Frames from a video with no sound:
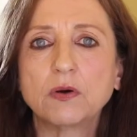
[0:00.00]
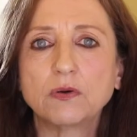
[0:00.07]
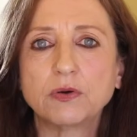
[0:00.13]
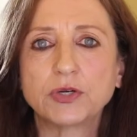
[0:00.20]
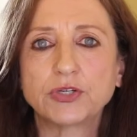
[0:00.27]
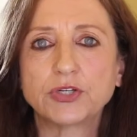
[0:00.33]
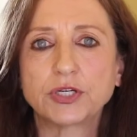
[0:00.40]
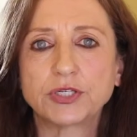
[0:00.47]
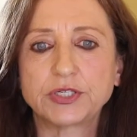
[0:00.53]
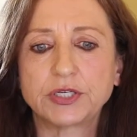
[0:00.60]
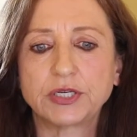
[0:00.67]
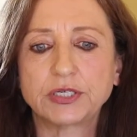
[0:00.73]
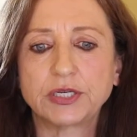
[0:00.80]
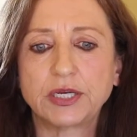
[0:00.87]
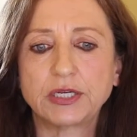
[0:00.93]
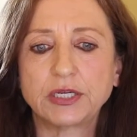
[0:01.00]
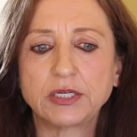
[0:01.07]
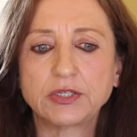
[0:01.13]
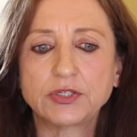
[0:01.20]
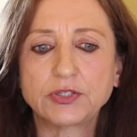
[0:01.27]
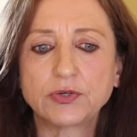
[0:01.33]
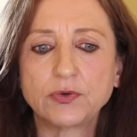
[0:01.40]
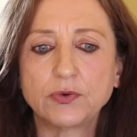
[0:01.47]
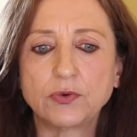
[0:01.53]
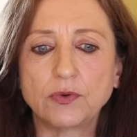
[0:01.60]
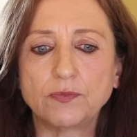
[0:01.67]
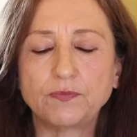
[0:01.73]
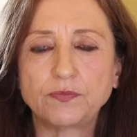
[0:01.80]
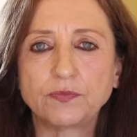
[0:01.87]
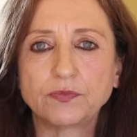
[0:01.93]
or just attending school.